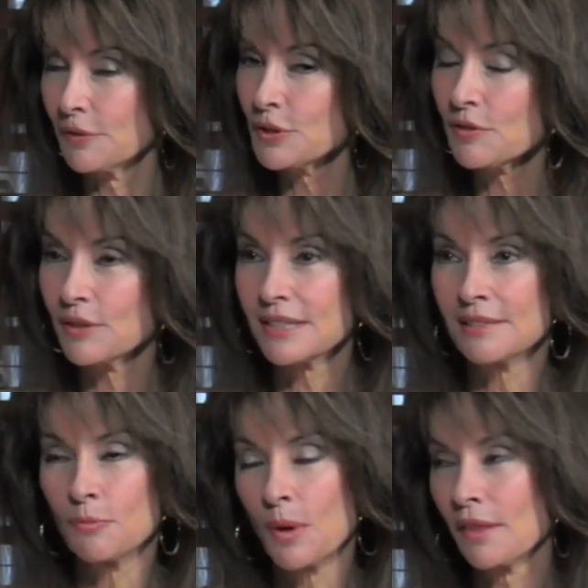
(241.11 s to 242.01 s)
First of all,
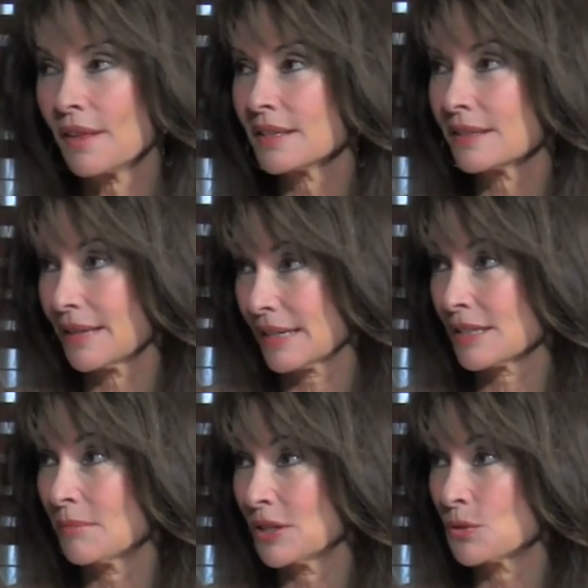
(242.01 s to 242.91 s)
it's one thing to like
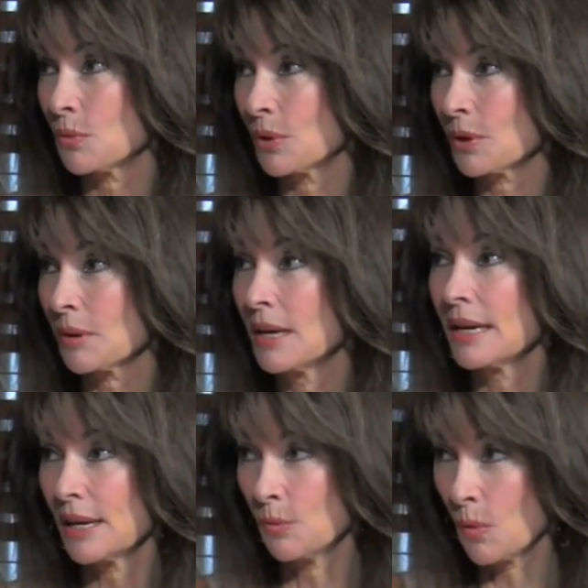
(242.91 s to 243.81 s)
somebody's work mm -hmm.
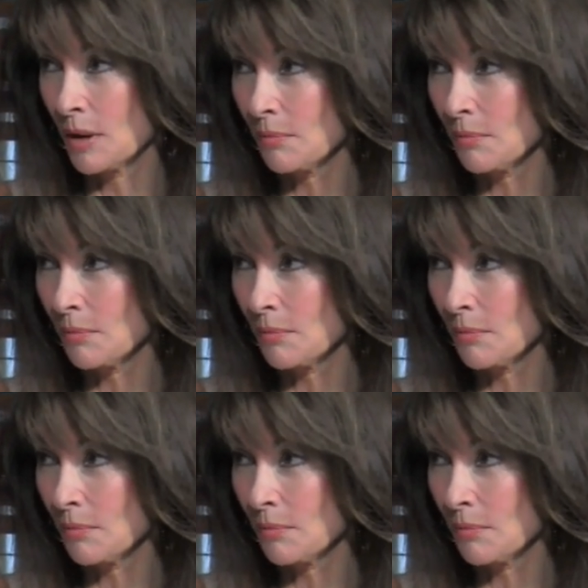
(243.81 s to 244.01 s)
in mm-hmm.